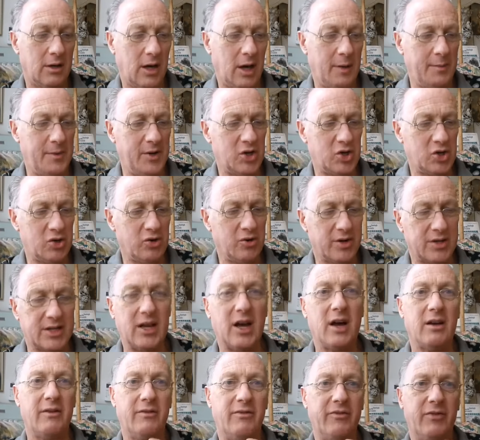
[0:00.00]
I mean, sure, it's
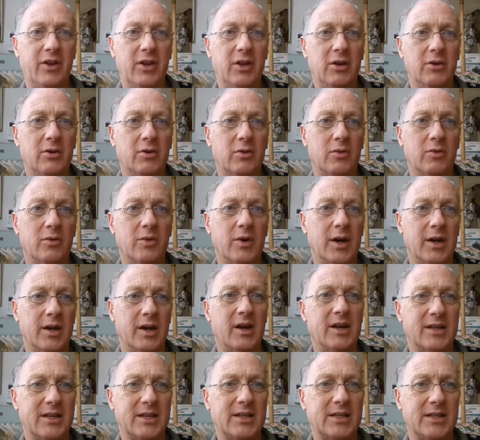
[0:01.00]
hard for you, and
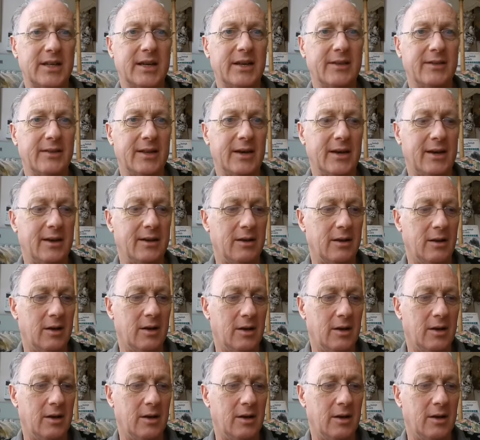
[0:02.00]
I understand that,